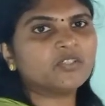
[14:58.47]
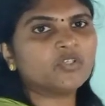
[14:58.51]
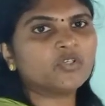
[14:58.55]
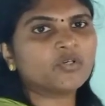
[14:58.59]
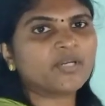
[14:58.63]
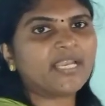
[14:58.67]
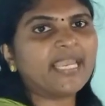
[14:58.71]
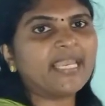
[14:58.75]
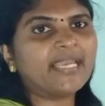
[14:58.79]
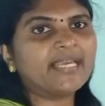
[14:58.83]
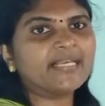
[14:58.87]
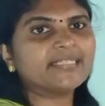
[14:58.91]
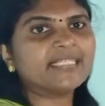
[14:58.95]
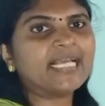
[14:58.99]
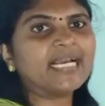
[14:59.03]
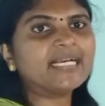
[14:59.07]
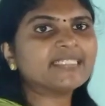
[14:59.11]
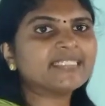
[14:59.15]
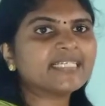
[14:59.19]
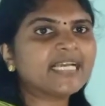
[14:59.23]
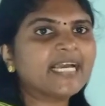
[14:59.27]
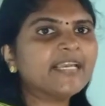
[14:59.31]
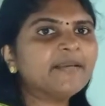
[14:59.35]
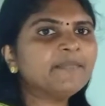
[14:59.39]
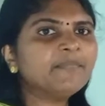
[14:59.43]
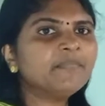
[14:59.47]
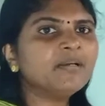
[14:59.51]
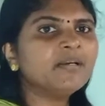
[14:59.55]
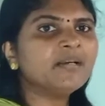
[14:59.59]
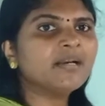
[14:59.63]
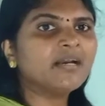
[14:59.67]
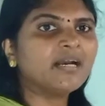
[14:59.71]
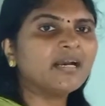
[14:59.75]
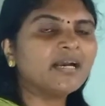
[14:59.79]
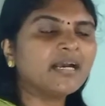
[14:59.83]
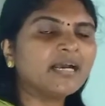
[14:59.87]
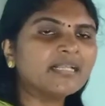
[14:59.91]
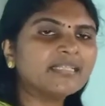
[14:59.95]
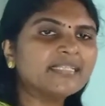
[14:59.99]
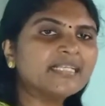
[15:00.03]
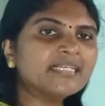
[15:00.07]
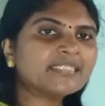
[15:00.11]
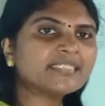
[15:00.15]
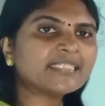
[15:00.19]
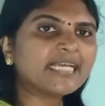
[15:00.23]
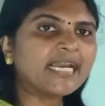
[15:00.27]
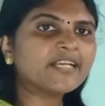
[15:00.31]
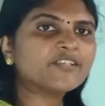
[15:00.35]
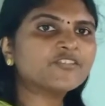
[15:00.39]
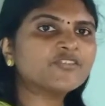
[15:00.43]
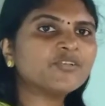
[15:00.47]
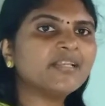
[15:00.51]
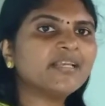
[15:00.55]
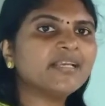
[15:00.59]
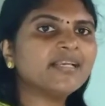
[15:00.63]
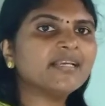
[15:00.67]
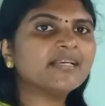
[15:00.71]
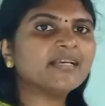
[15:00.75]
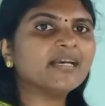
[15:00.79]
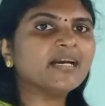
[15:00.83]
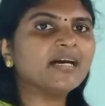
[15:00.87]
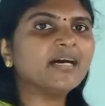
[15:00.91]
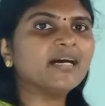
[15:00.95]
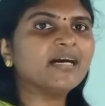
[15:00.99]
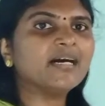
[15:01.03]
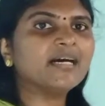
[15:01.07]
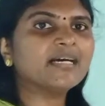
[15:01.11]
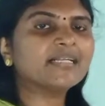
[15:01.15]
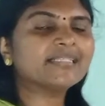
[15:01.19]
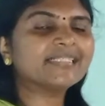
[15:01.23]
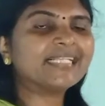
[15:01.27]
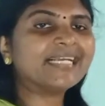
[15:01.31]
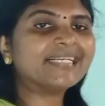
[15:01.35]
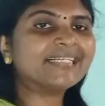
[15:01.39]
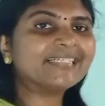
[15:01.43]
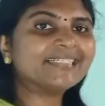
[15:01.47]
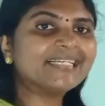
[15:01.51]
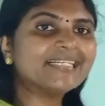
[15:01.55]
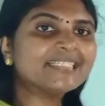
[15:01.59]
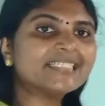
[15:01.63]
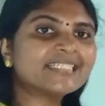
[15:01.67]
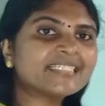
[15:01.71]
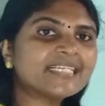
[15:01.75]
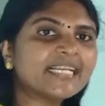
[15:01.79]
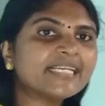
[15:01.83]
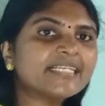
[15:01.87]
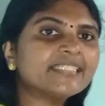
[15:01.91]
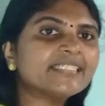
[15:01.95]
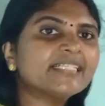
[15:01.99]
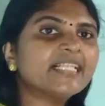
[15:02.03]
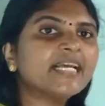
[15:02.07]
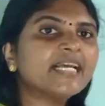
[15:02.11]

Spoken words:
Okay, that time this actually that distract